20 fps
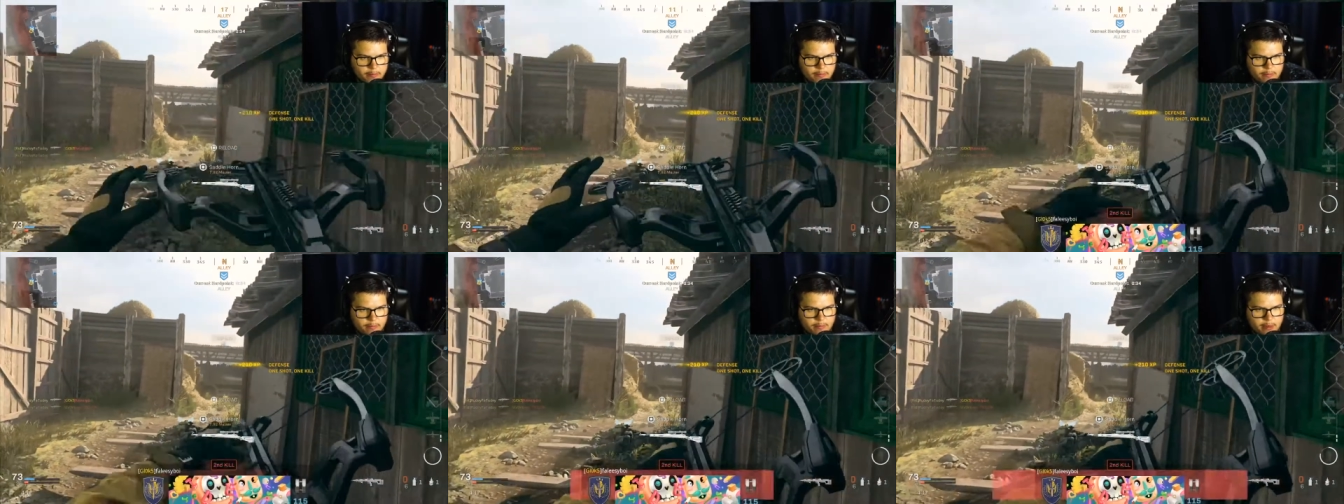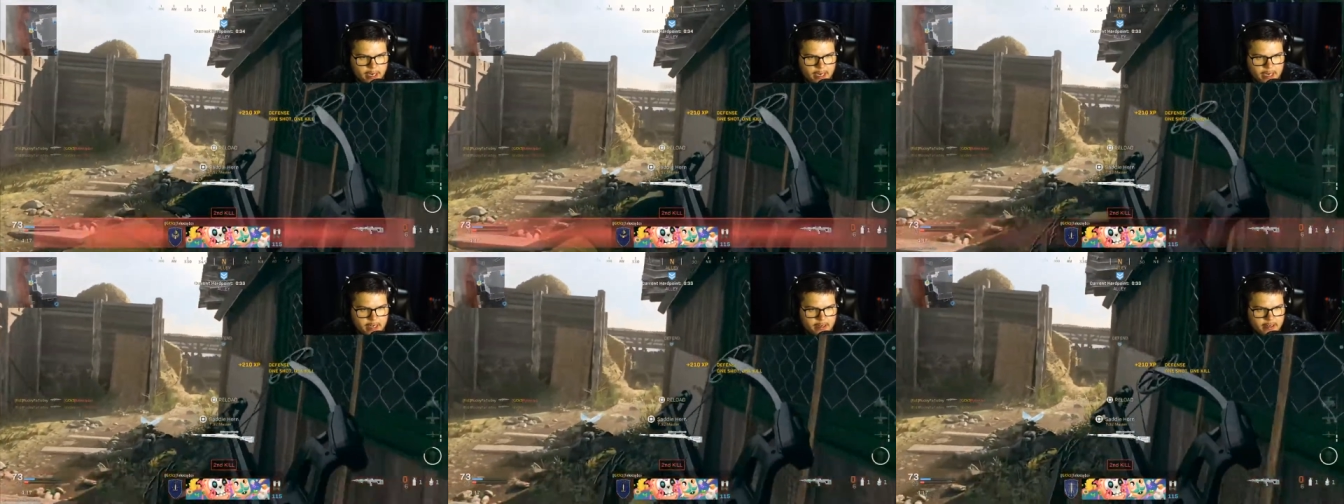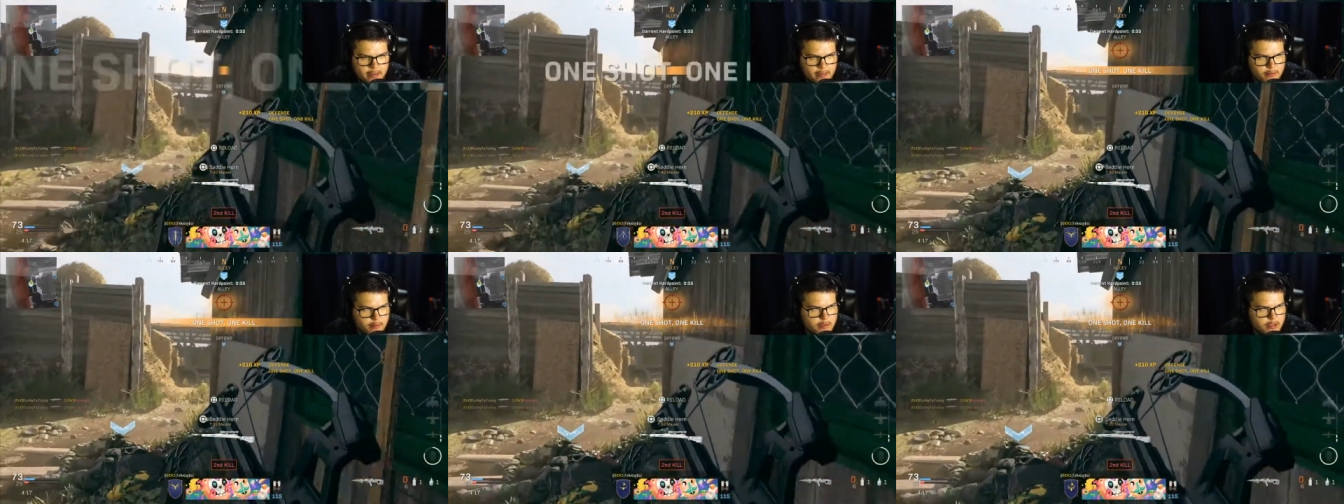bang.
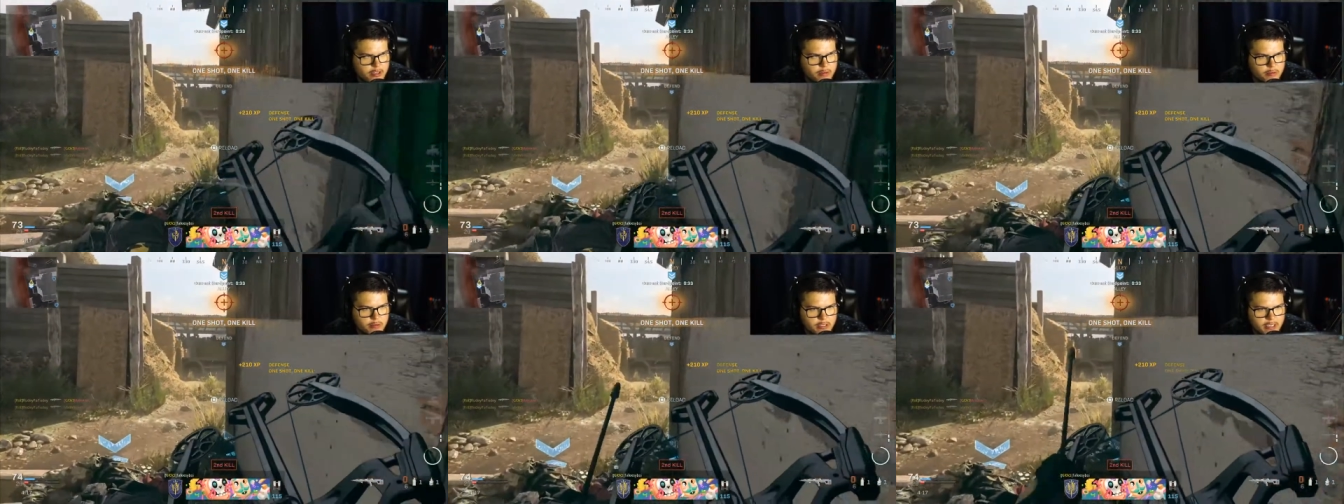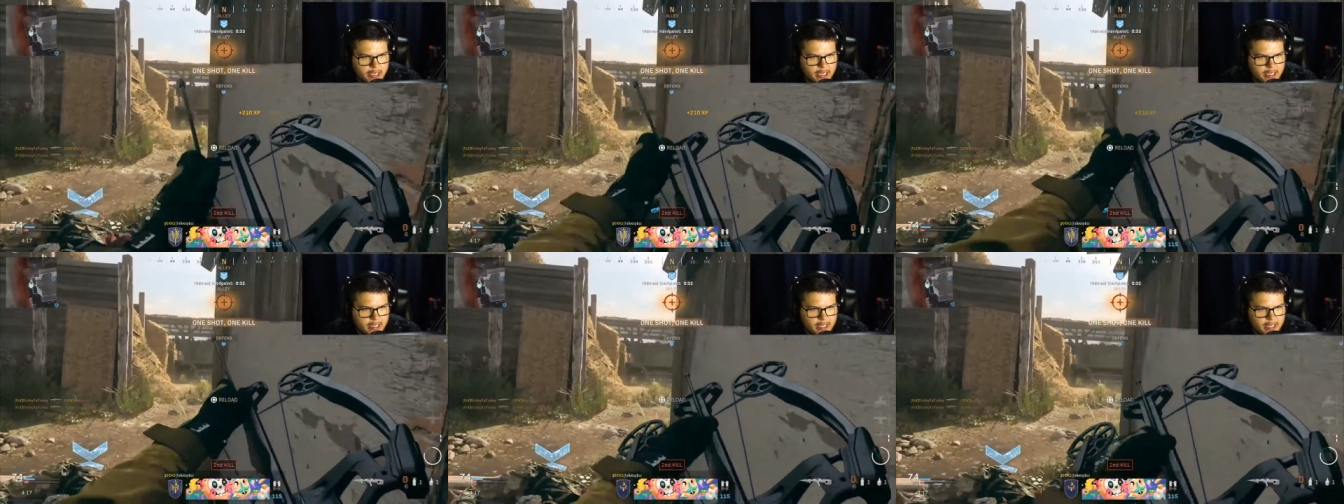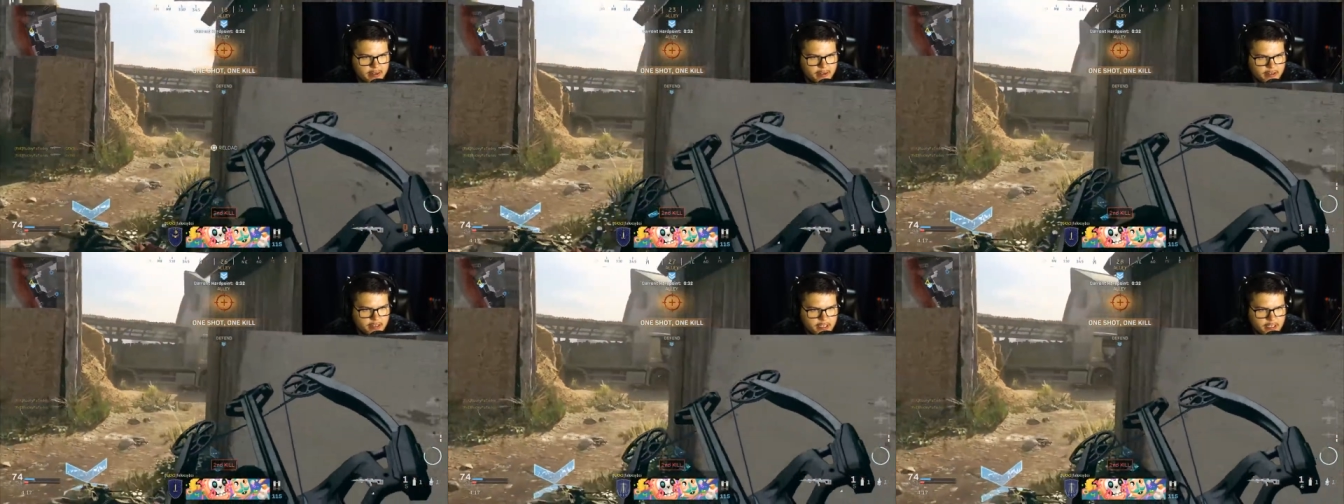We'll we'll take
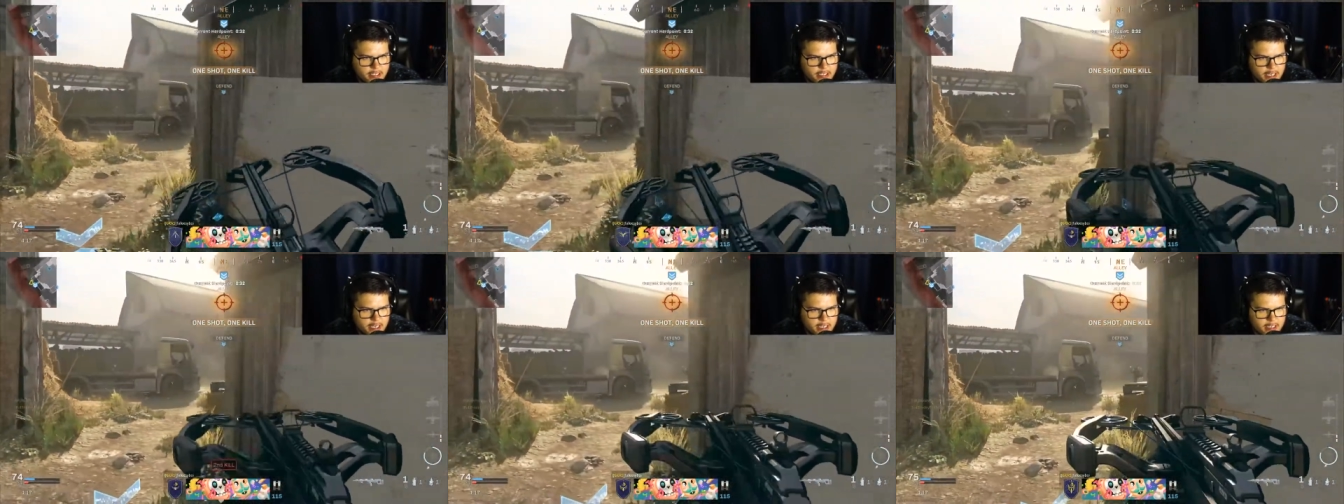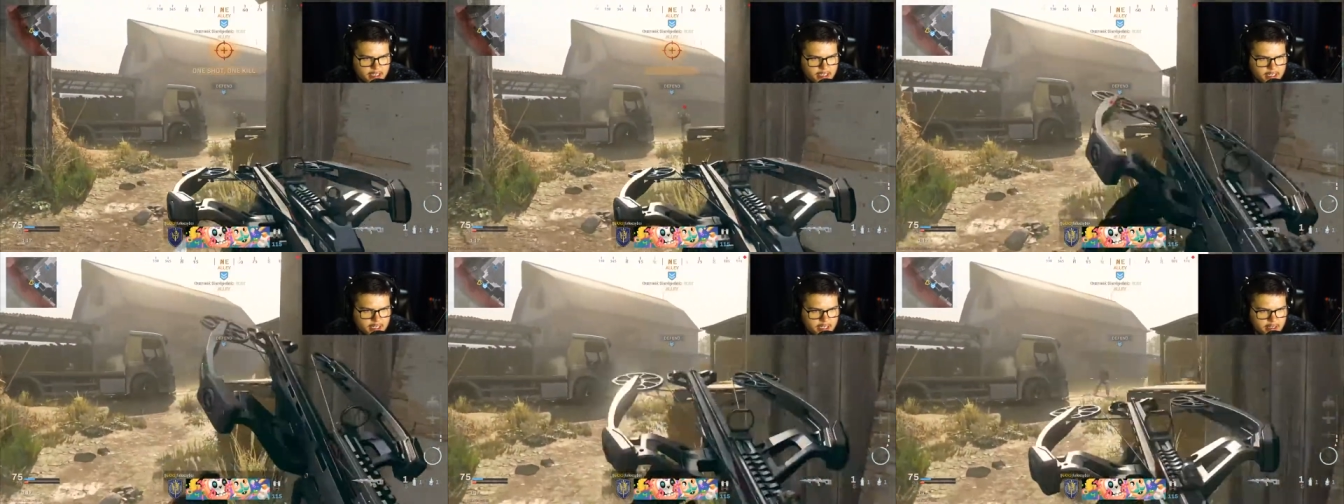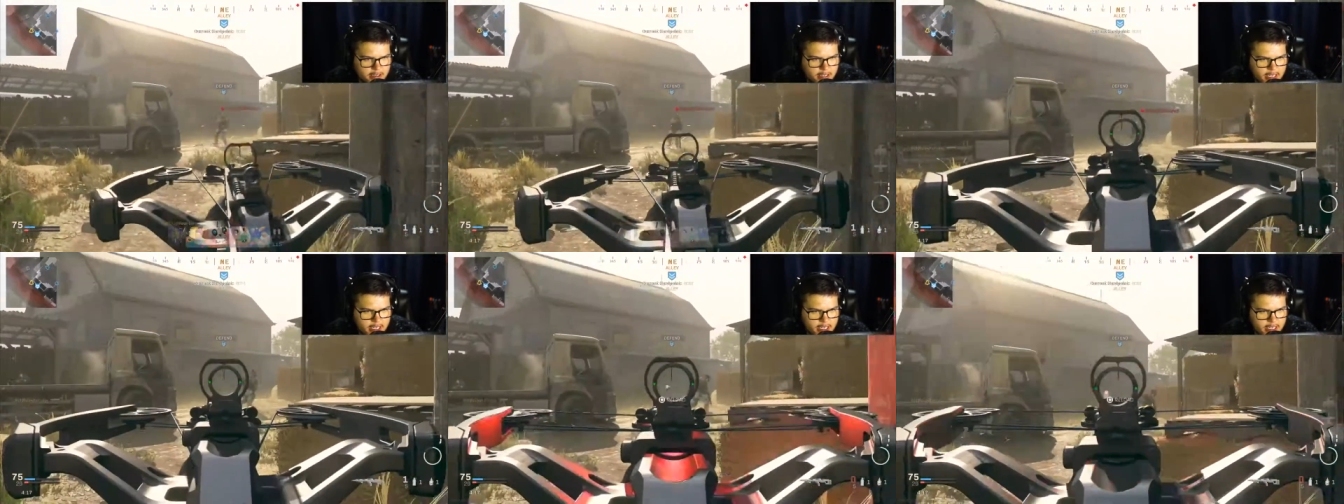that. Slight,
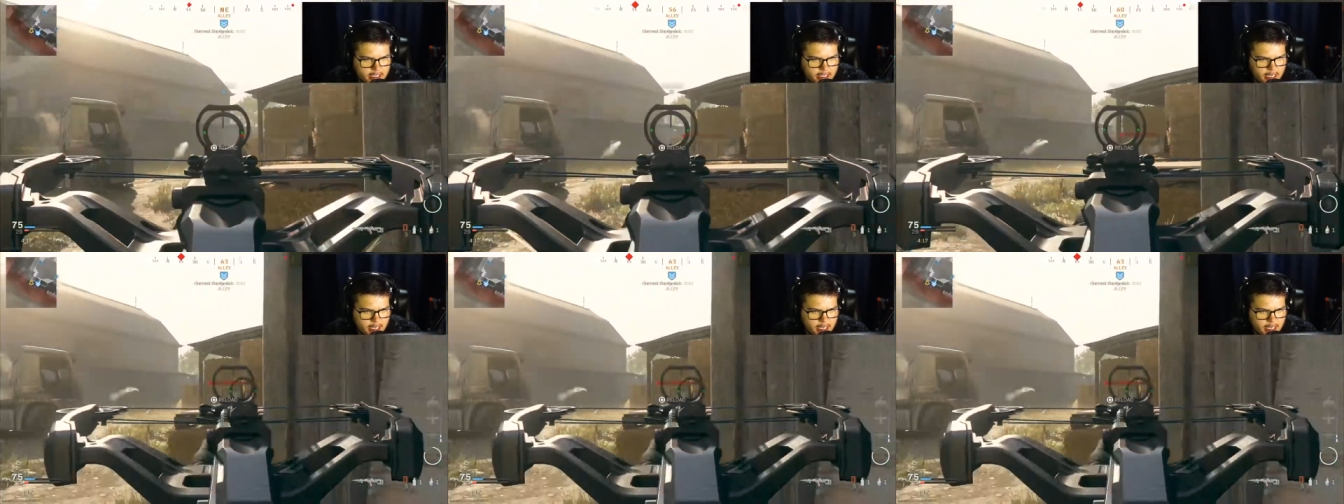slightly ahead of